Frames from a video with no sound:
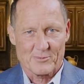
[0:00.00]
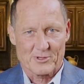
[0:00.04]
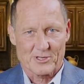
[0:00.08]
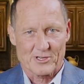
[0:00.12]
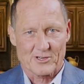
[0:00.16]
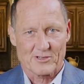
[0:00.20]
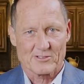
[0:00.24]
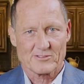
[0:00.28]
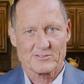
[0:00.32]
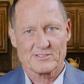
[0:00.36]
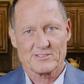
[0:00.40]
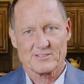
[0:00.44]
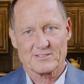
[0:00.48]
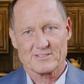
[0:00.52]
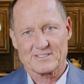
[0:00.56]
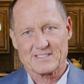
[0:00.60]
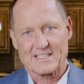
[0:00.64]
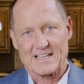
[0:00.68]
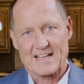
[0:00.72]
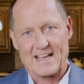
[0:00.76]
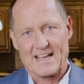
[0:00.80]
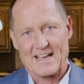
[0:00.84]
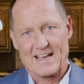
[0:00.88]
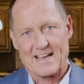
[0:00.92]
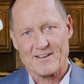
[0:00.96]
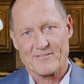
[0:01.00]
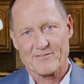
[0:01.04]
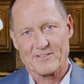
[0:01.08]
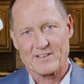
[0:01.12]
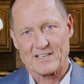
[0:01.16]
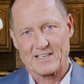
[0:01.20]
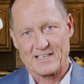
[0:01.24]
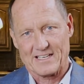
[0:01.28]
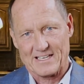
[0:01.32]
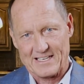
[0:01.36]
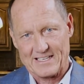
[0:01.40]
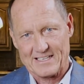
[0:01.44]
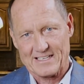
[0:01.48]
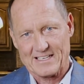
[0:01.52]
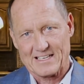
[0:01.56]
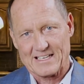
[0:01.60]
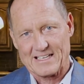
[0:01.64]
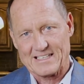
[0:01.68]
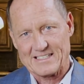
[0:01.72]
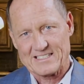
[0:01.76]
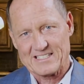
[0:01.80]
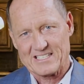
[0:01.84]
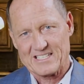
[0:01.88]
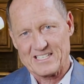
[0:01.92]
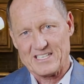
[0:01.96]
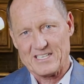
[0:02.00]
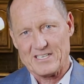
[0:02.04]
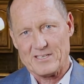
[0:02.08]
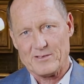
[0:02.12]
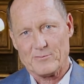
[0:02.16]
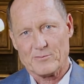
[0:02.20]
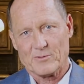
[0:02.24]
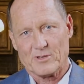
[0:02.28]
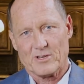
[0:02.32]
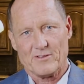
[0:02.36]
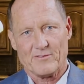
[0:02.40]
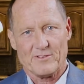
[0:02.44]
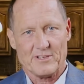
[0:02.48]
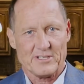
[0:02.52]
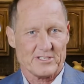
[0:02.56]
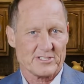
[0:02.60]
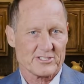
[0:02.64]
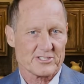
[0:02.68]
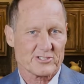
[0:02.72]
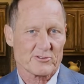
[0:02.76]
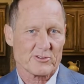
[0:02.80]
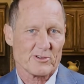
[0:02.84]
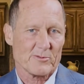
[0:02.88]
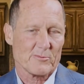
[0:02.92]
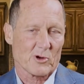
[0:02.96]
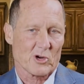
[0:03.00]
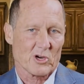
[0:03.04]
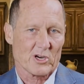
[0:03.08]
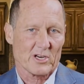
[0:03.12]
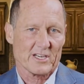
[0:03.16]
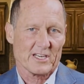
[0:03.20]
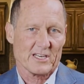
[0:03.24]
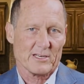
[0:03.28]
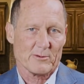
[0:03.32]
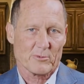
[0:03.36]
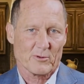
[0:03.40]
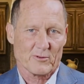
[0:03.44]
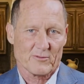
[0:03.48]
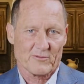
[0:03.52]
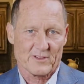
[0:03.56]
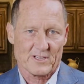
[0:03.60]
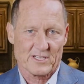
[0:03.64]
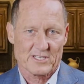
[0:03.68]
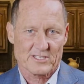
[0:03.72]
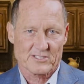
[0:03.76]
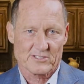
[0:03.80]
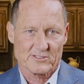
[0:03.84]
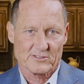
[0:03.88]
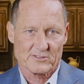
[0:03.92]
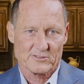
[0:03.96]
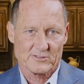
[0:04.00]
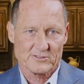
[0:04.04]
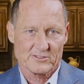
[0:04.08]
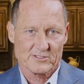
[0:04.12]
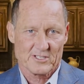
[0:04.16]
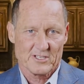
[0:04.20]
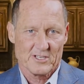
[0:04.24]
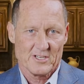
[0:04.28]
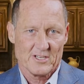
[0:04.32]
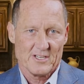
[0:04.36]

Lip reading: but IHRSA staff and a headlight team of industry marketing professionals